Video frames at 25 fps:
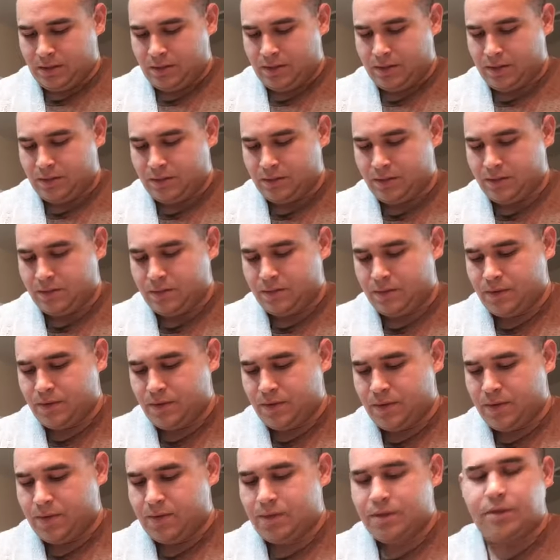So
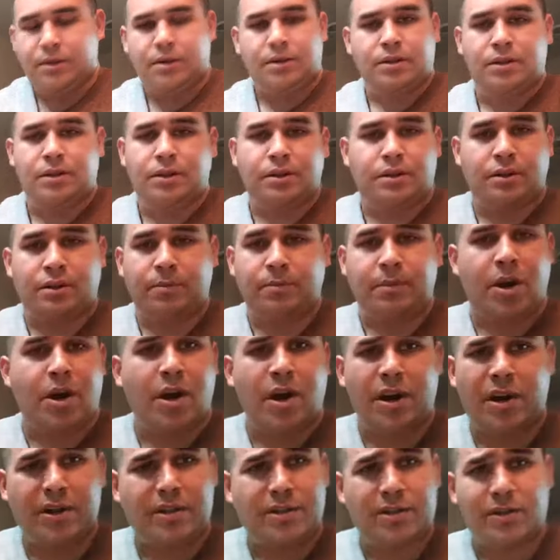in
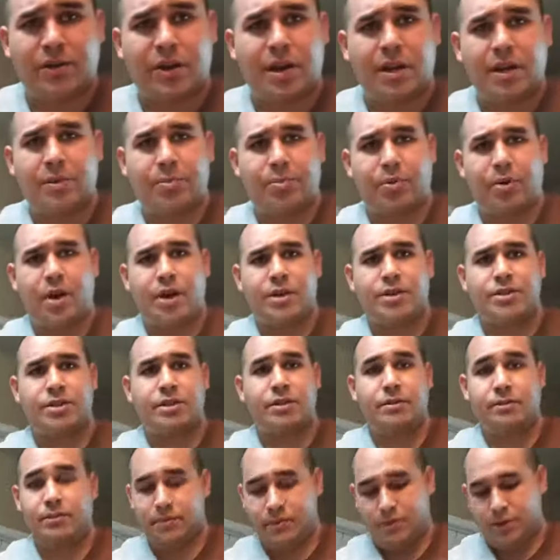America, it's a Great Depression.
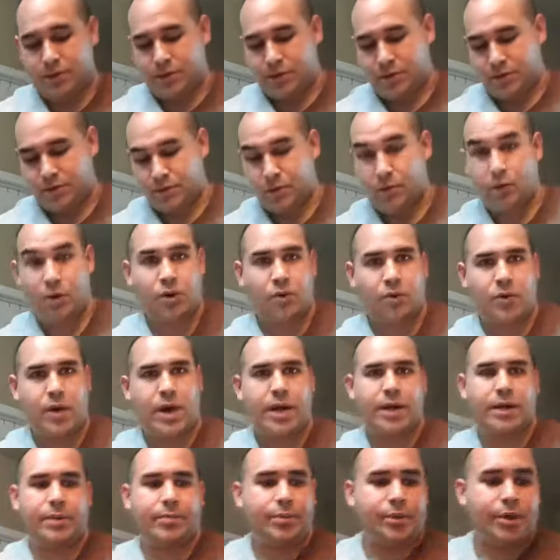Of course, it's a
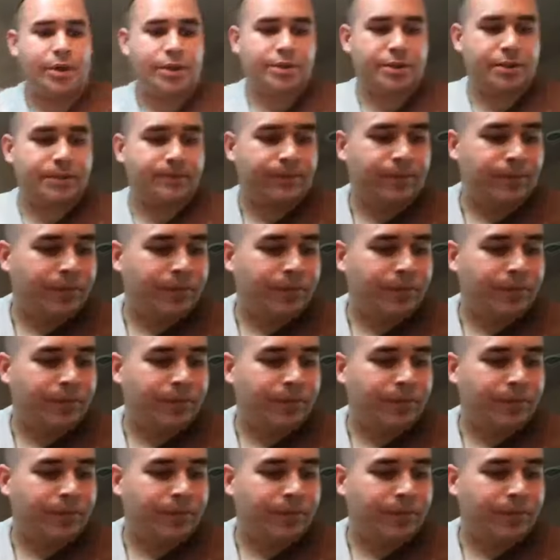worldwide depression.